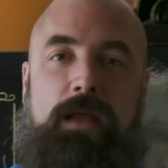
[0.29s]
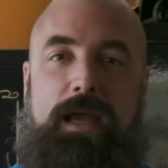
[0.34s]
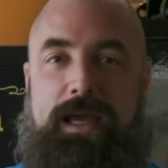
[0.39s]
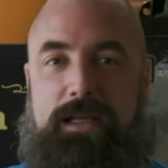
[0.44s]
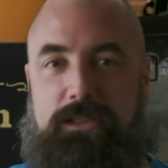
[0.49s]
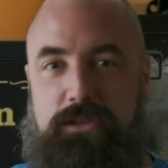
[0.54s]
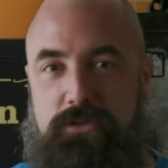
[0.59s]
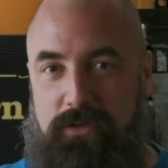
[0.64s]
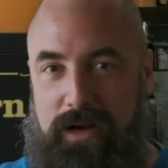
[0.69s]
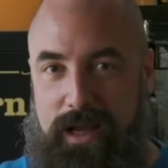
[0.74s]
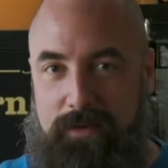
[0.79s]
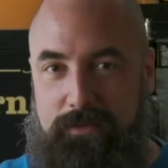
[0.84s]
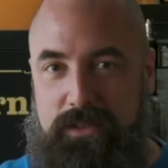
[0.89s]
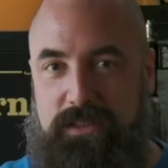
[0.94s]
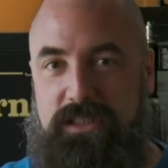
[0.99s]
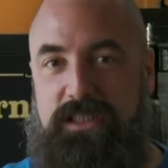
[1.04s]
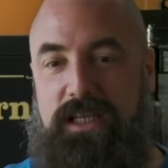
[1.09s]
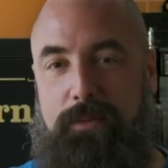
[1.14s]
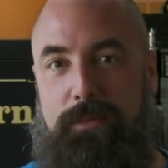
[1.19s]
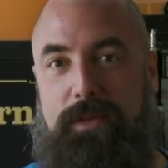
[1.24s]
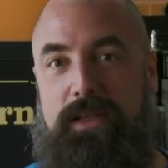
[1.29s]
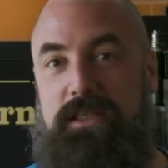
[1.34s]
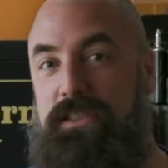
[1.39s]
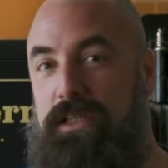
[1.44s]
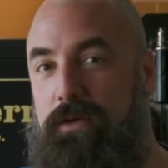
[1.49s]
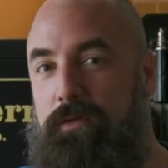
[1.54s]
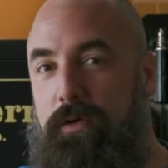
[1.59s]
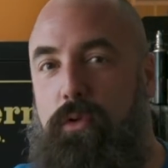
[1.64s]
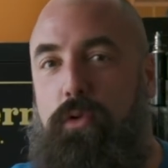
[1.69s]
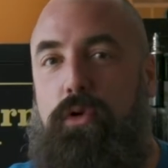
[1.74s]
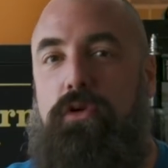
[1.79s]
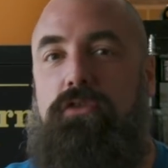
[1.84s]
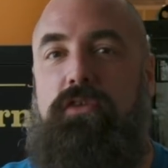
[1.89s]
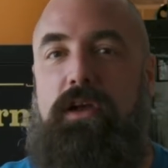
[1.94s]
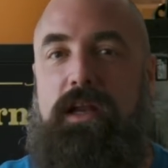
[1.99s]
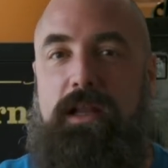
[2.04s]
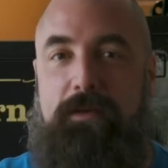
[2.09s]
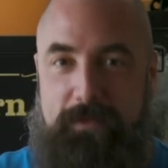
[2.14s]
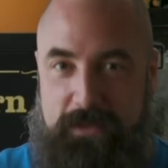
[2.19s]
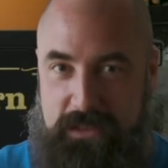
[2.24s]
Hey, it's Travis. I'm at the Silvercore
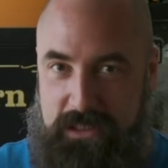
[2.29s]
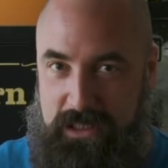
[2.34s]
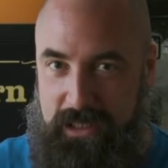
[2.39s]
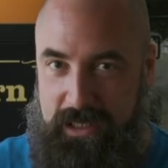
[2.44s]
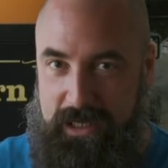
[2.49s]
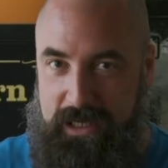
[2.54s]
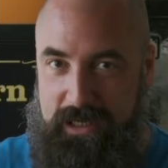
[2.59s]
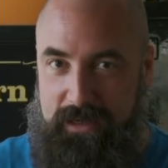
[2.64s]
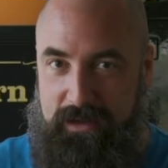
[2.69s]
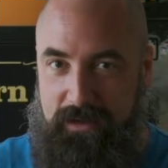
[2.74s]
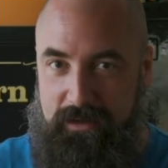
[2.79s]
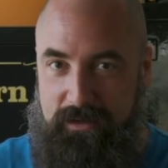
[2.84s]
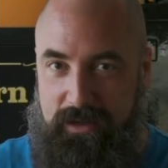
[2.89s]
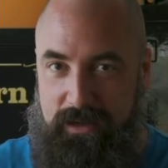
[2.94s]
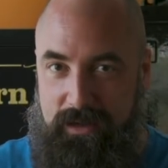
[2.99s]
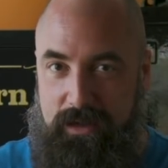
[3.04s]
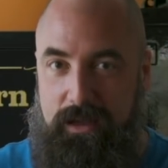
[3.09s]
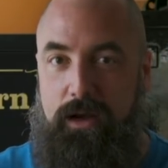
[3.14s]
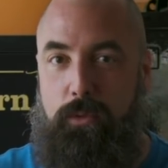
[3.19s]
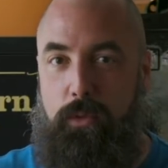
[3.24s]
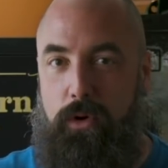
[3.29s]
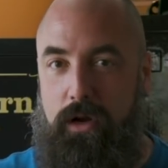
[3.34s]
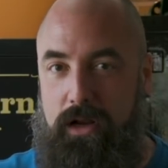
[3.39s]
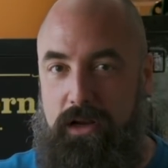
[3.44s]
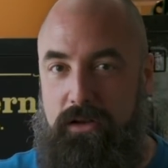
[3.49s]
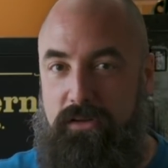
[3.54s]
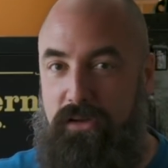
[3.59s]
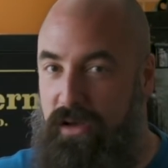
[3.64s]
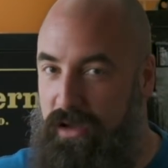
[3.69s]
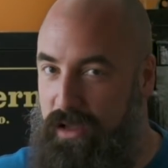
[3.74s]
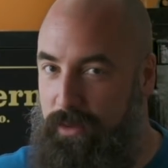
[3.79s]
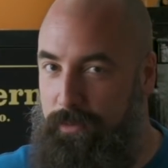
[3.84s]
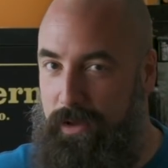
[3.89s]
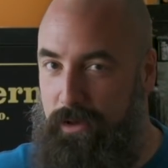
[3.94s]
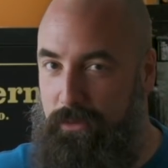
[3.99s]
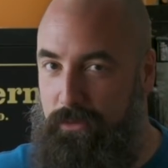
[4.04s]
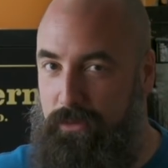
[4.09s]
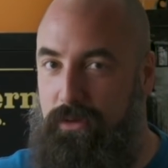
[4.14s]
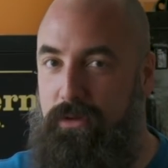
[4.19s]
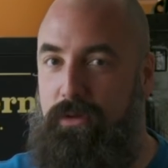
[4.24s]
Training Facility in Delta. We're going to talk
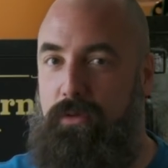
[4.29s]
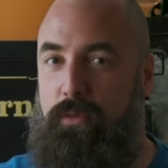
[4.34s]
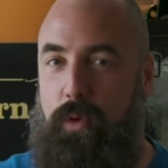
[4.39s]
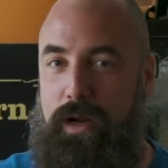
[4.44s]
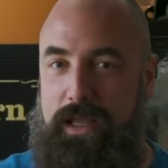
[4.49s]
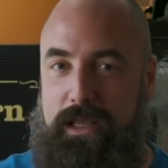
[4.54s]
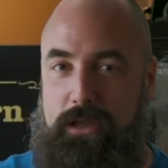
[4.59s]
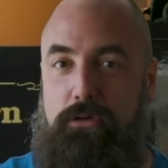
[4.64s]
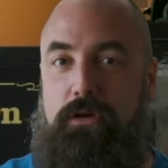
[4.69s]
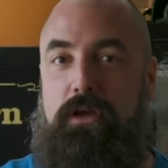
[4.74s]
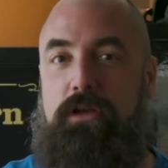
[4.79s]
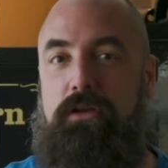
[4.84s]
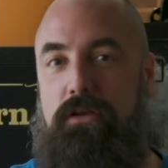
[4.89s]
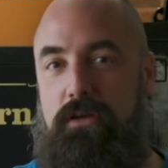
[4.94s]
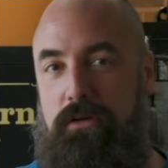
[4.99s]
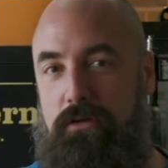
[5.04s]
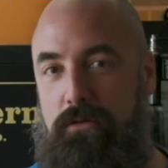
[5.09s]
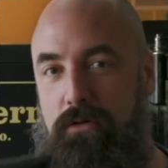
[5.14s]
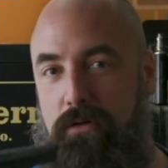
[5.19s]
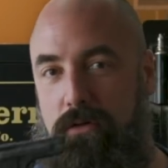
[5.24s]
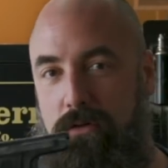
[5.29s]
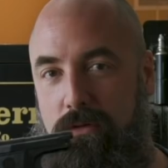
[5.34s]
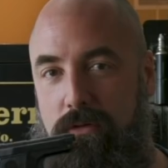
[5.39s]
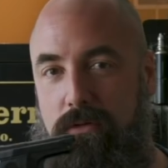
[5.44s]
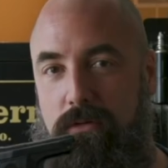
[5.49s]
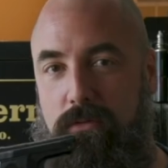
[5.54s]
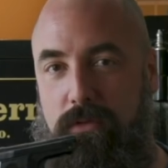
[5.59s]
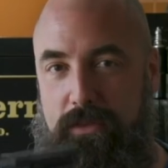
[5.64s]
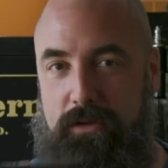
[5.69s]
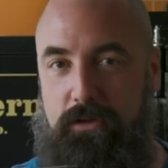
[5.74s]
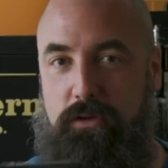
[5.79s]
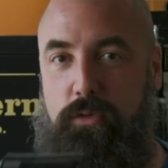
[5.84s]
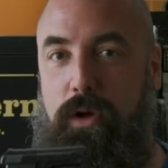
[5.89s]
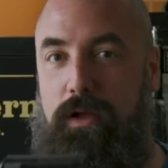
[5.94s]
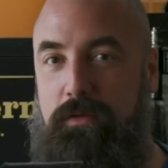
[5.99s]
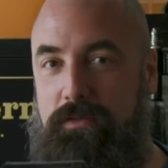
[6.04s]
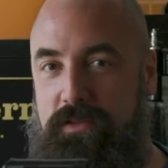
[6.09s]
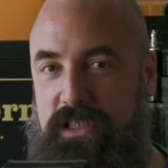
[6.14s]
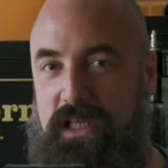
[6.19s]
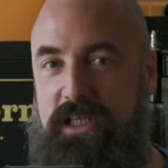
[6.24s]
about what you can do with your
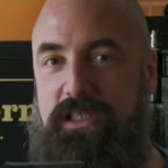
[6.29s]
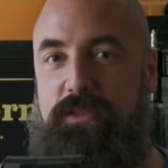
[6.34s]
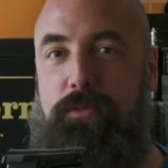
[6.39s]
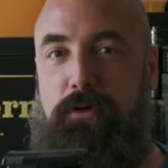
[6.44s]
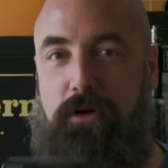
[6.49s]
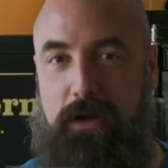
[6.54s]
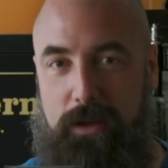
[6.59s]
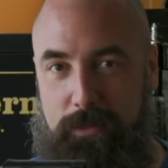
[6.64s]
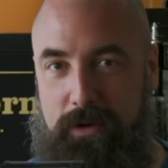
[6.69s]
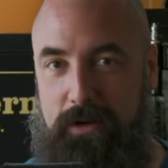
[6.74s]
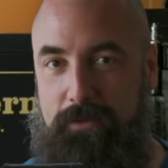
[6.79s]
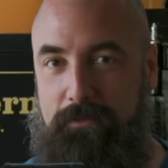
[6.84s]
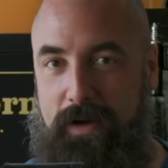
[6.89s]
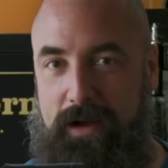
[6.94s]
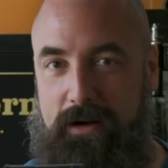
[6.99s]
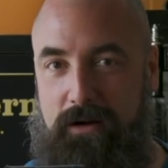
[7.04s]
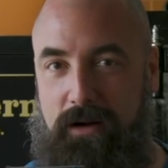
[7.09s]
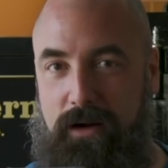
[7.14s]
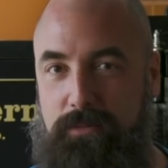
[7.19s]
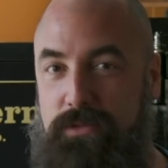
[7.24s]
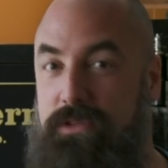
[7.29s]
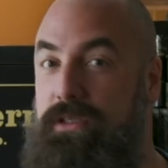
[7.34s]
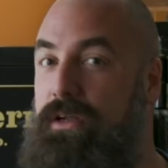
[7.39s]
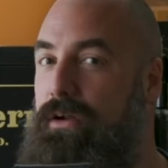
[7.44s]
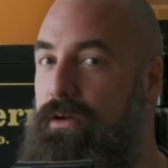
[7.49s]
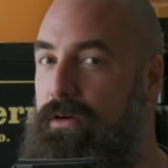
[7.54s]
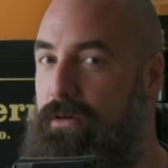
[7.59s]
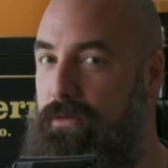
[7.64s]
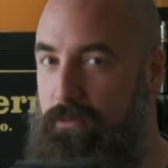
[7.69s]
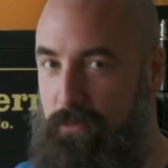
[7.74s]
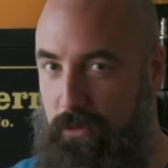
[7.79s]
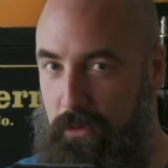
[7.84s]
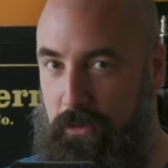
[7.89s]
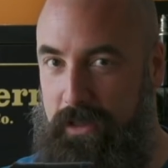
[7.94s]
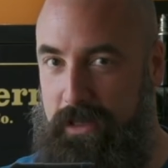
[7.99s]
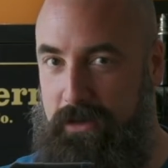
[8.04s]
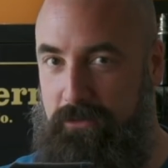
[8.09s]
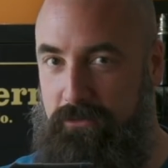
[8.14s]
12-6 prohibited firearms. Roll